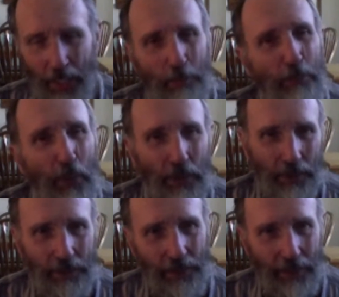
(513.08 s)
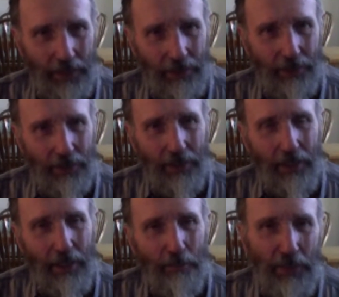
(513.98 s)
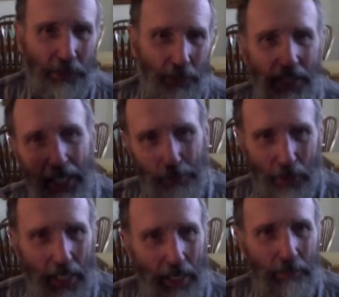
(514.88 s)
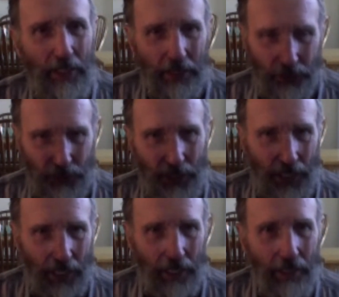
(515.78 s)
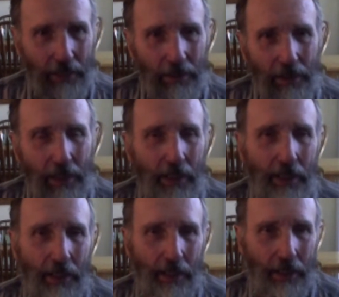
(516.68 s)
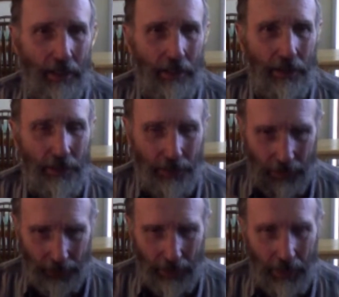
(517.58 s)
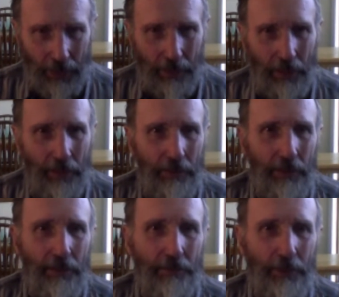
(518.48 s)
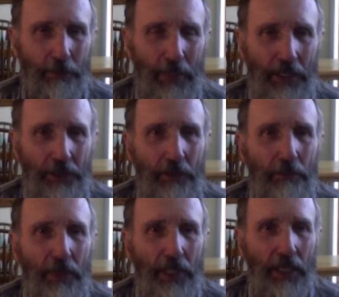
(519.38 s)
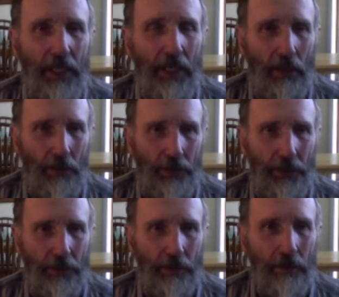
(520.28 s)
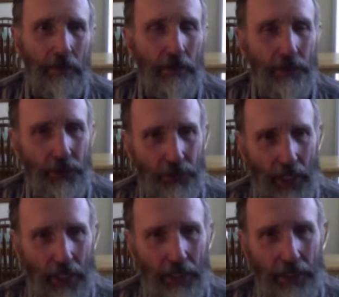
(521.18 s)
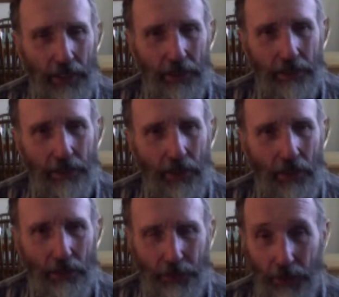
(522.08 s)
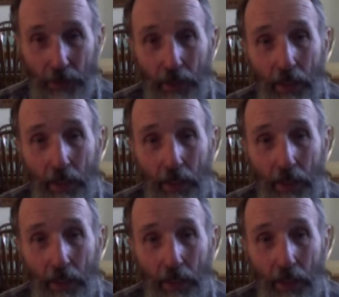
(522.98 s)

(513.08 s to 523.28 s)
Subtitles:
important things between Abraham and us today that were meant to bring a healthier society, culture.